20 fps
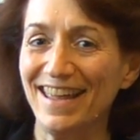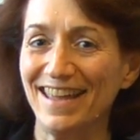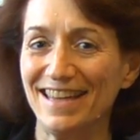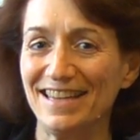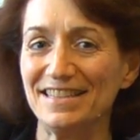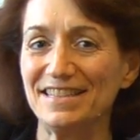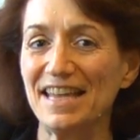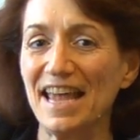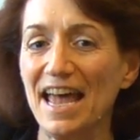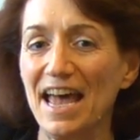
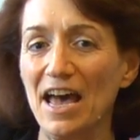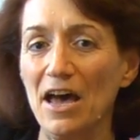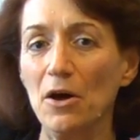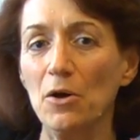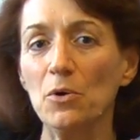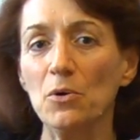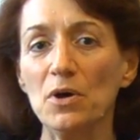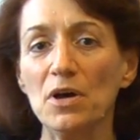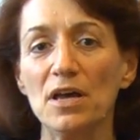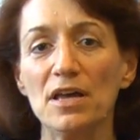is
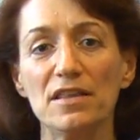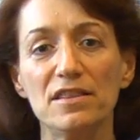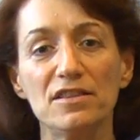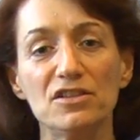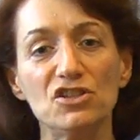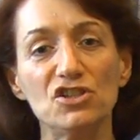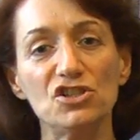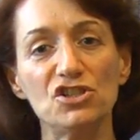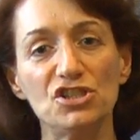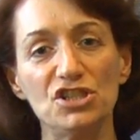how
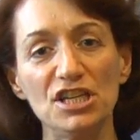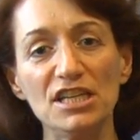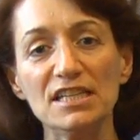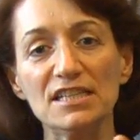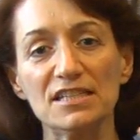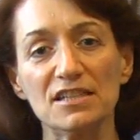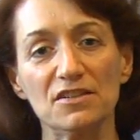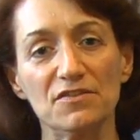the sheet